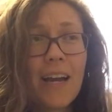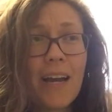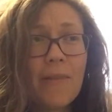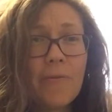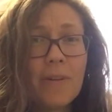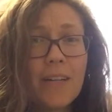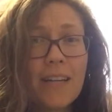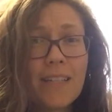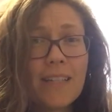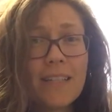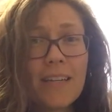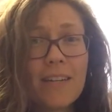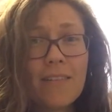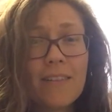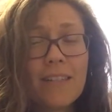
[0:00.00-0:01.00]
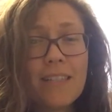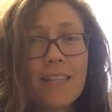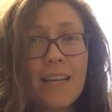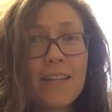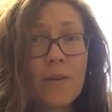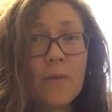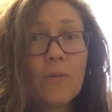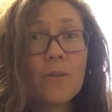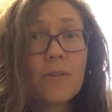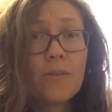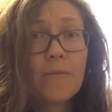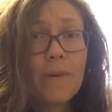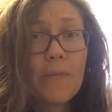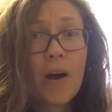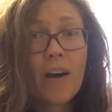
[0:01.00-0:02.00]
I wouldn't necessarily say don't do the
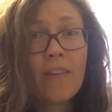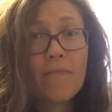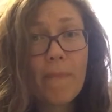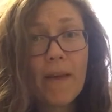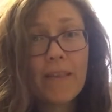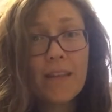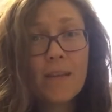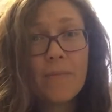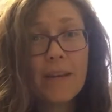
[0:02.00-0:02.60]
Wim Hof Method,